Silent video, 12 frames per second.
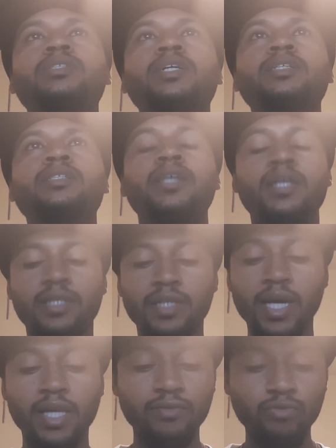they say the
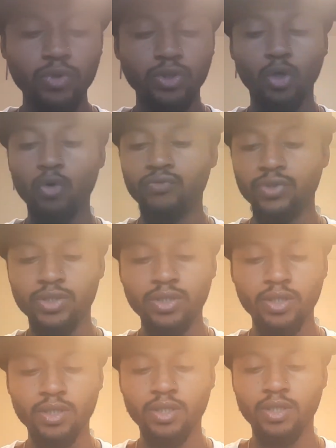California
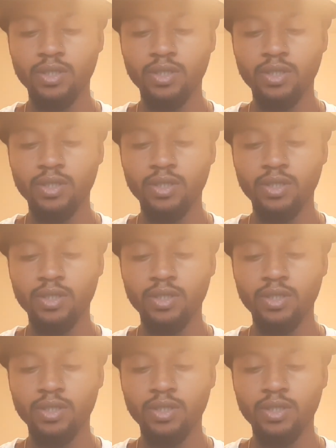overtook